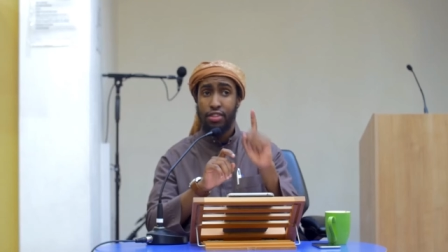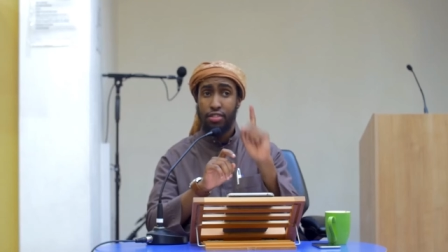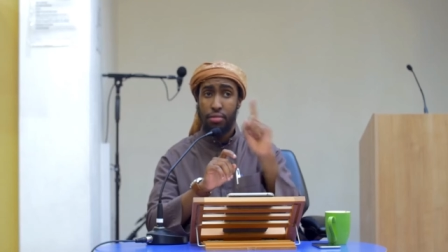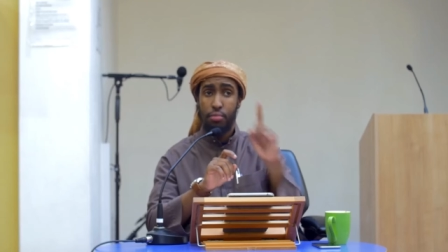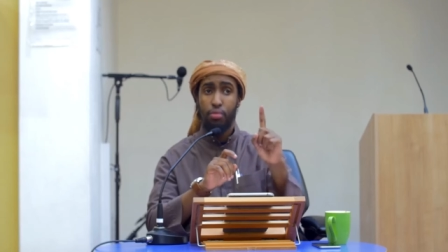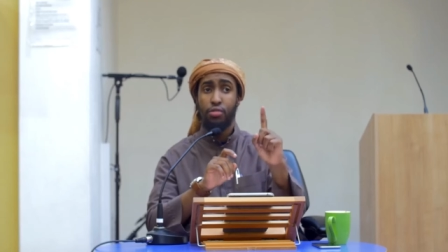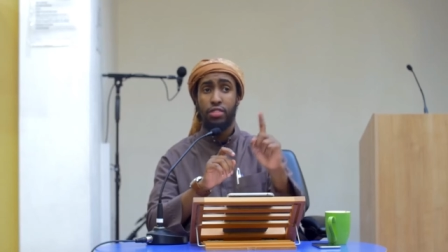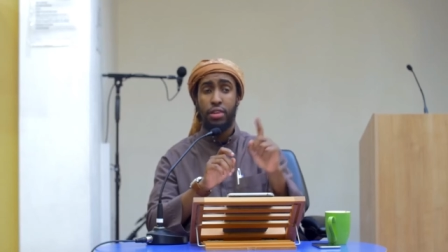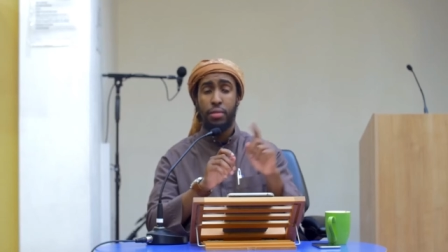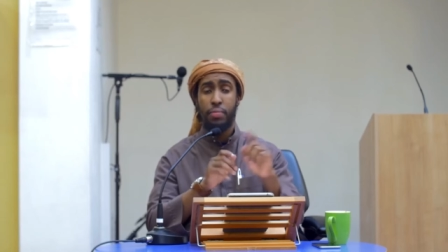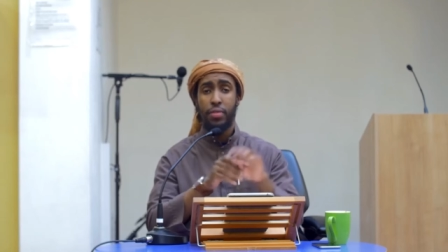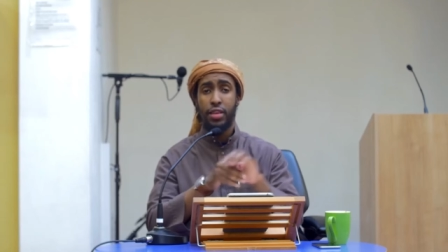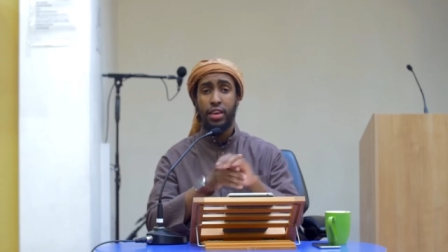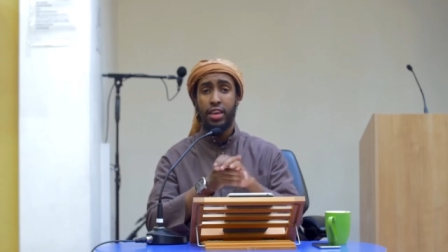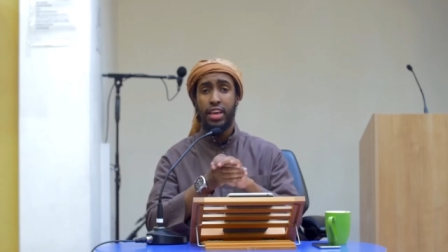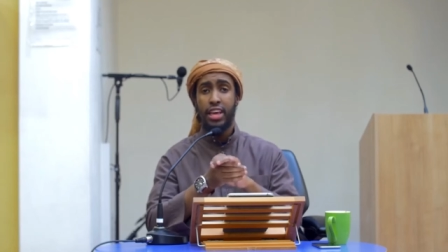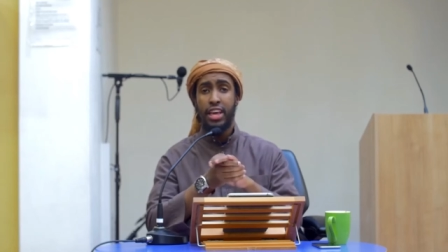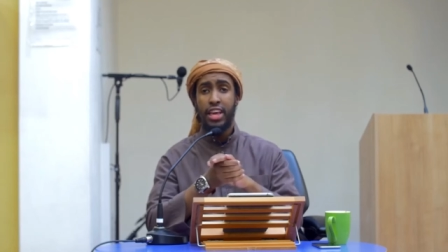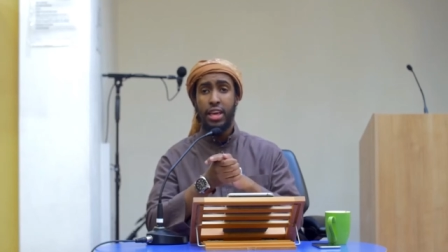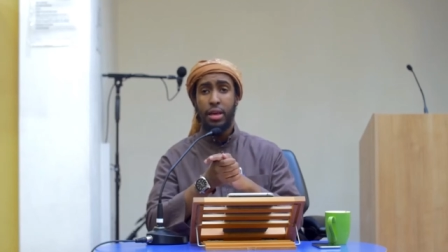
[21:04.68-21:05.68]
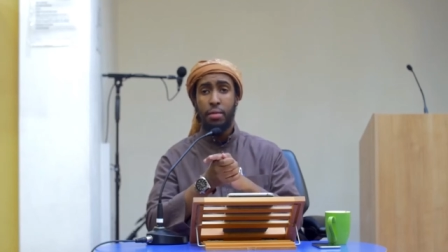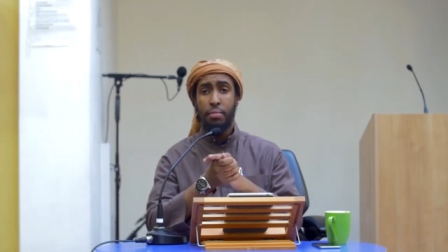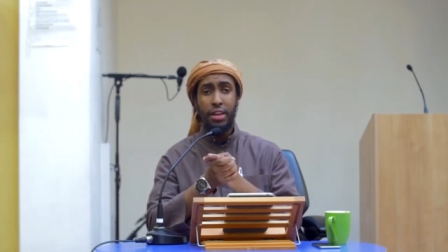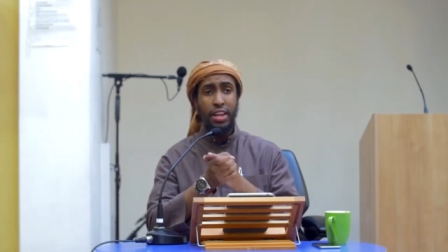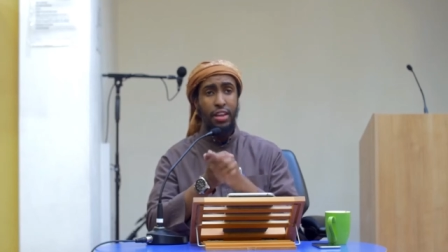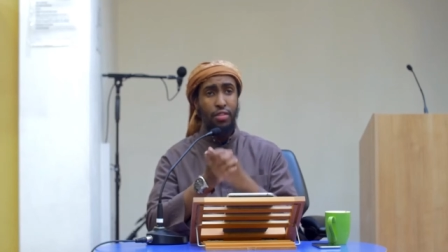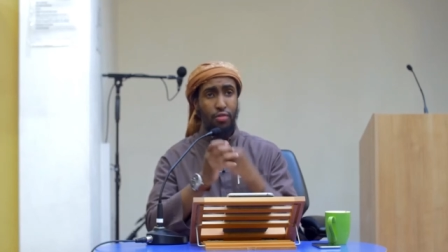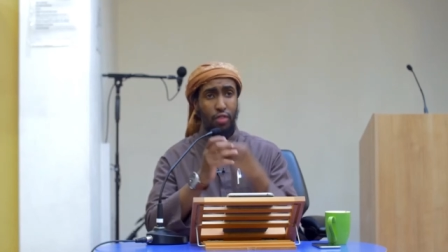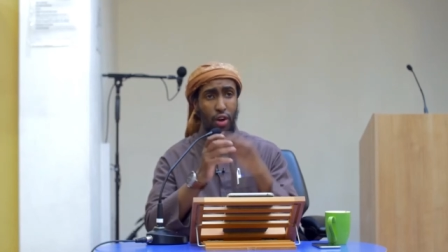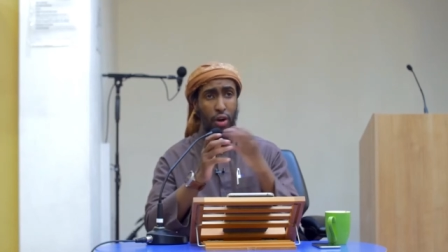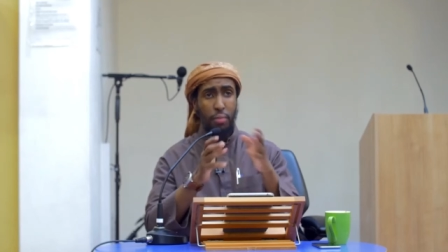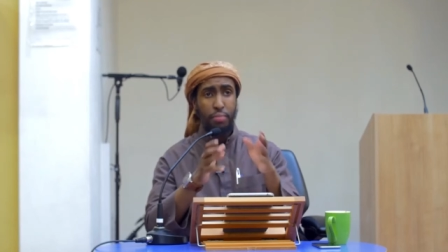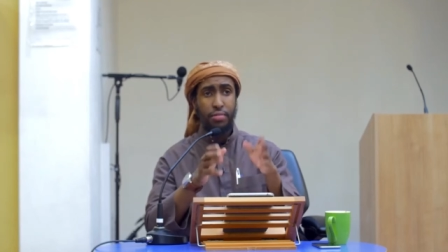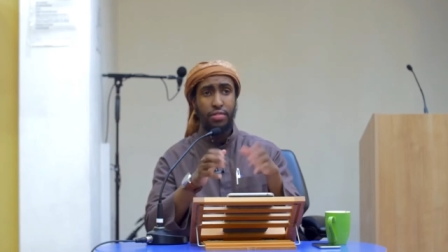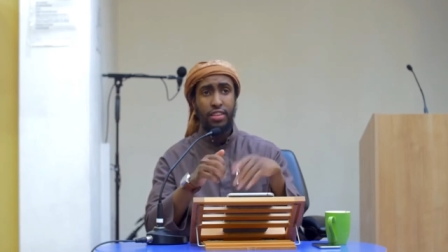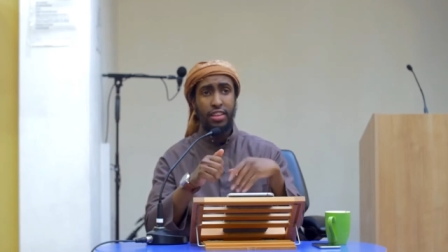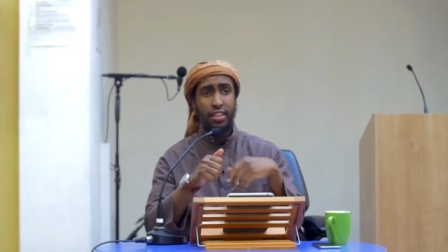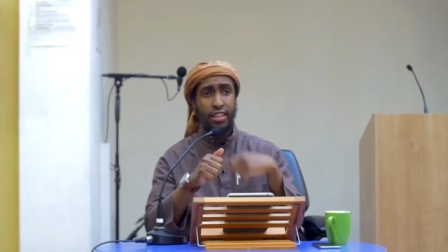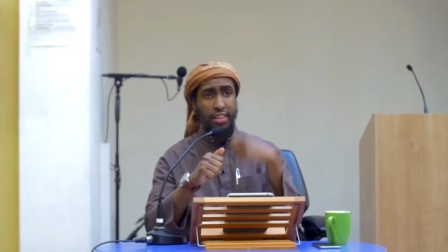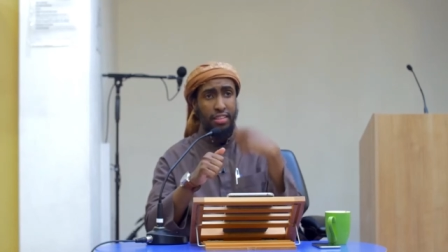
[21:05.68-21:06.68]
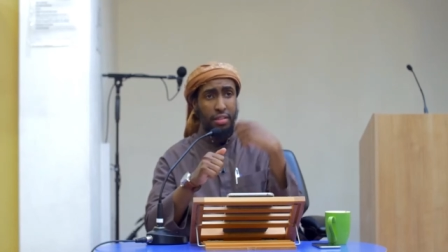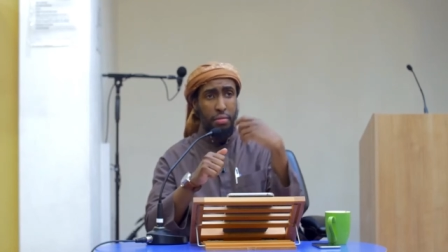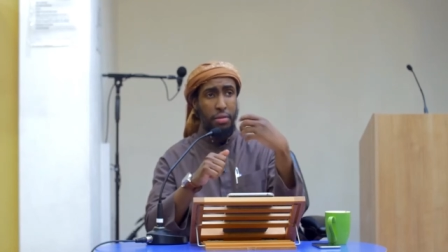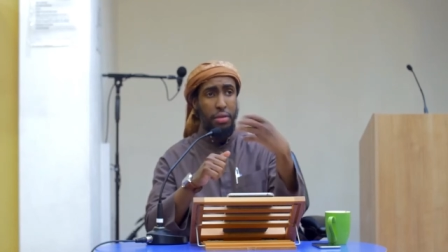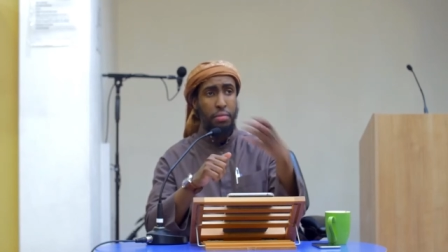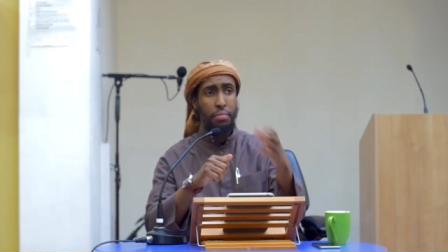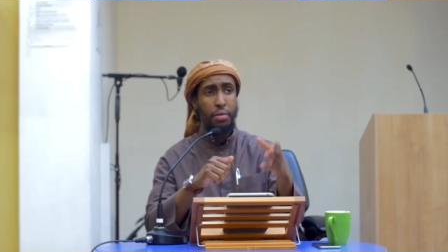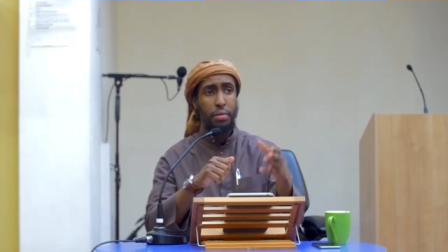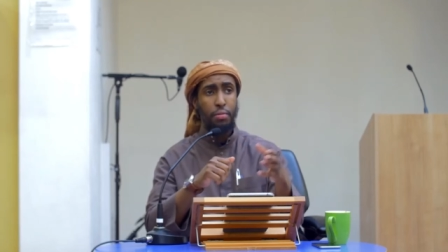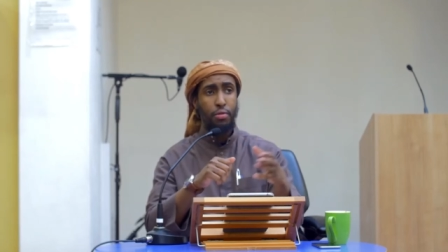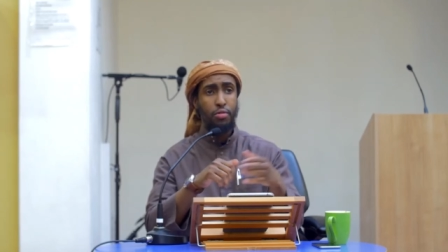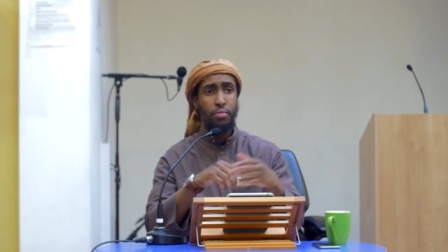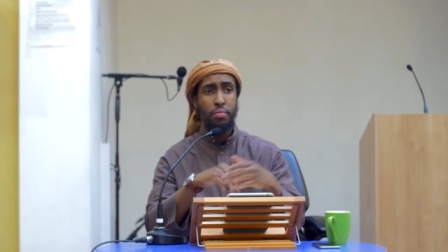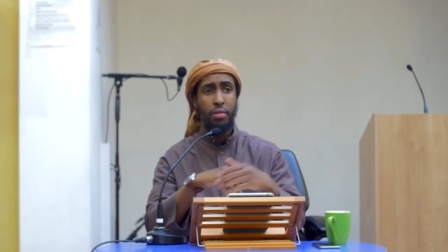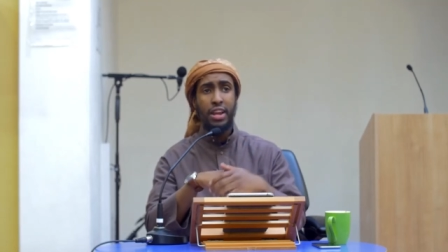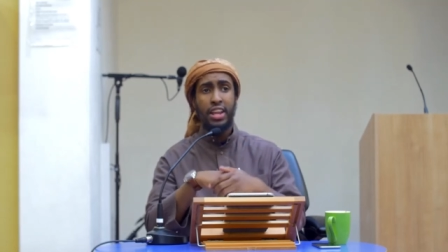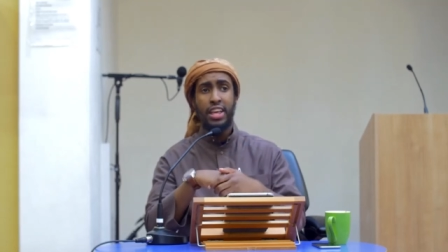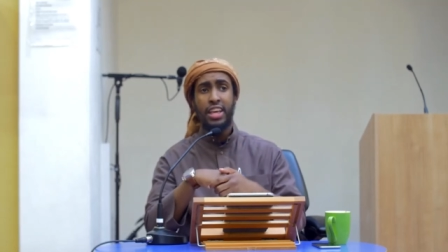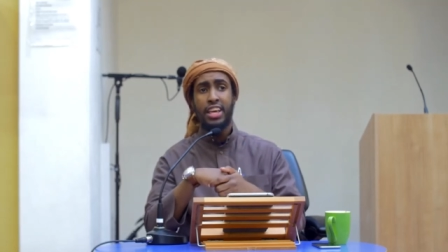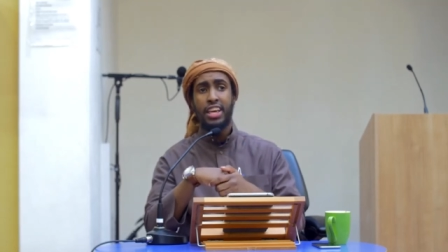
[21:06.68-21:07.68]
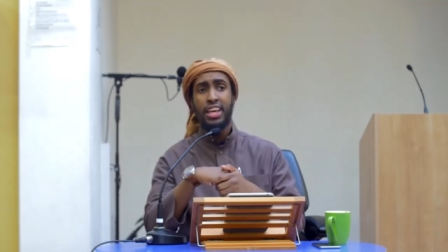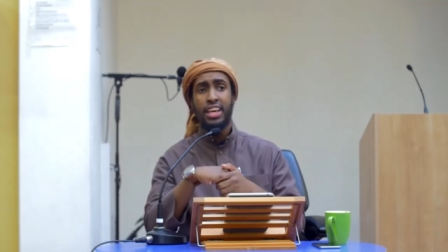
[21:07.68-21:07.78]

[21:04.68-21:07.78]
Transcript: he's a Muslim. But he robs, he takes the people's money,